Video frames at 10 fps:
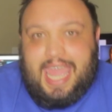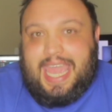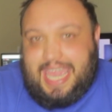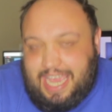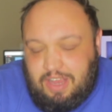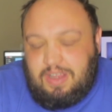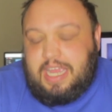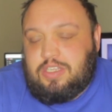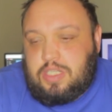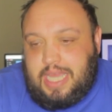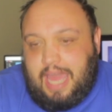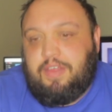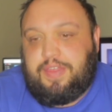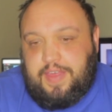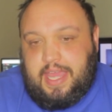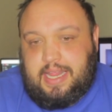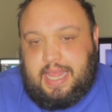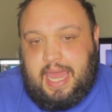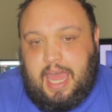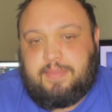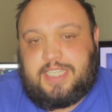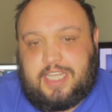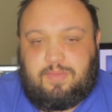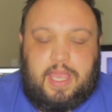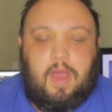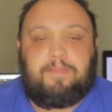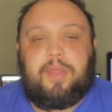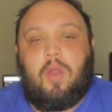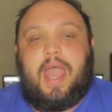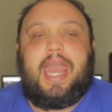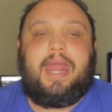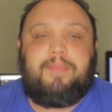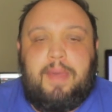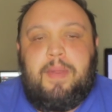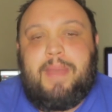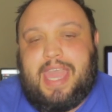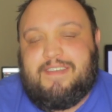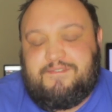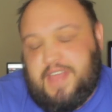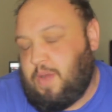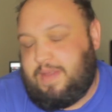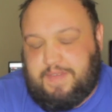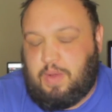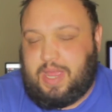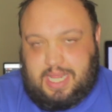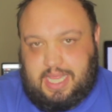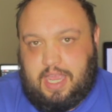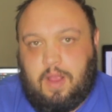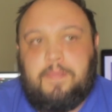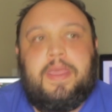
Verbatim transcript: Here is the other thing that upsets me, all right? And let me make it very, very clear.